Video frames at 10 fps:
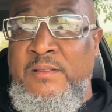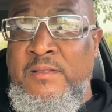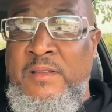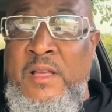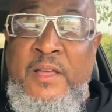
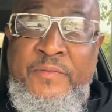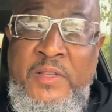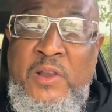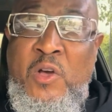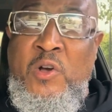Now, if the
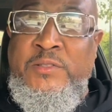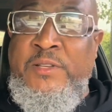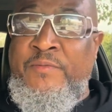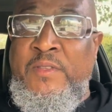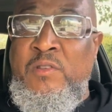loss,
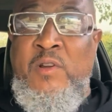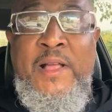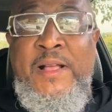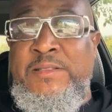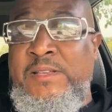if, you know,
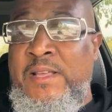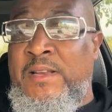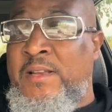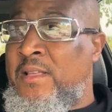like I said,